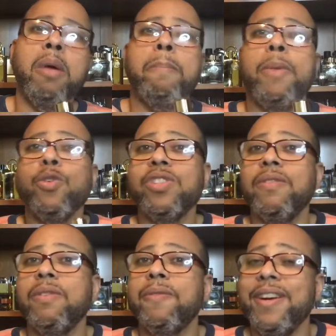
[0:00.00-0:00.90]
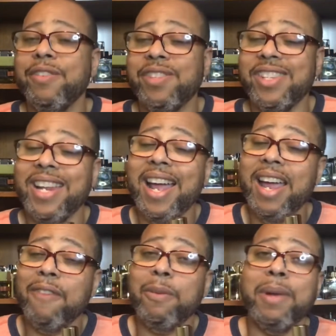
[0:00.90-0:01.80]
Most of the fragrances that I
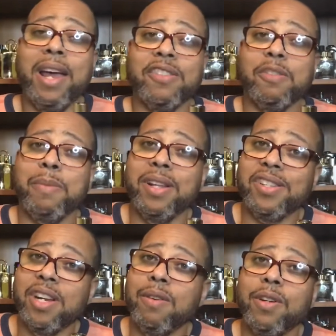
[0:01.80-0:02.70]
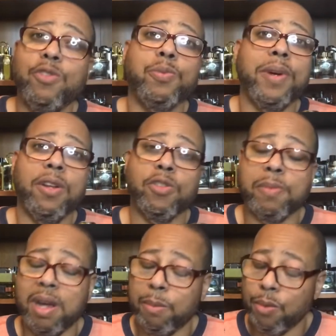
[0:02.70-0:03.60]
have from the House of Mancera, you spray those
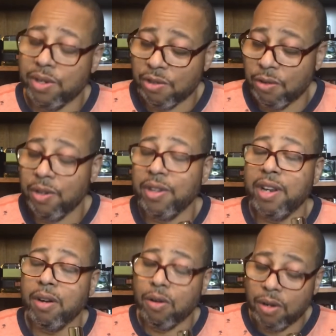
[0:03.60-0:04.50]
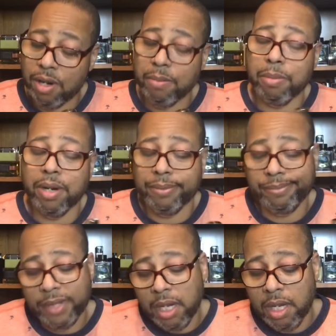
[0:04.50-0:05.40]
bad boys on, they're on, but
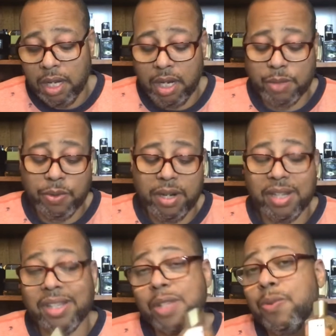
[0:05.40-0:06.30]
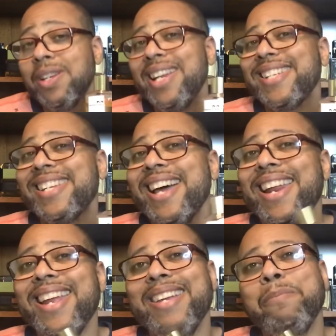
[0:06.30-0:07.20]
it is what it is. This one is
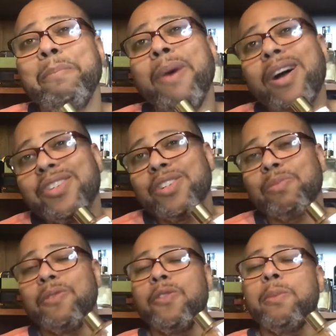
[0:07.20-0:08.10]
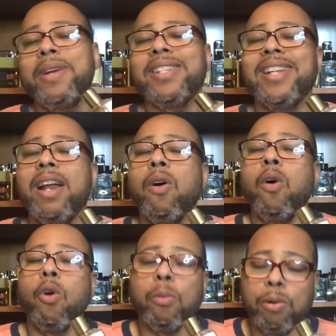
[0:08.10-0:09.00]
not a monster performer. It's not
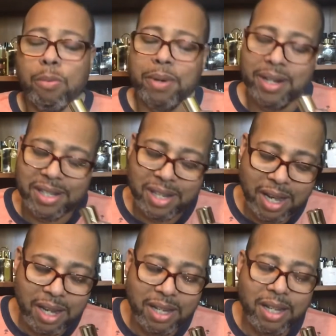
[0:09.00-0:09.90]
horrible, but it's not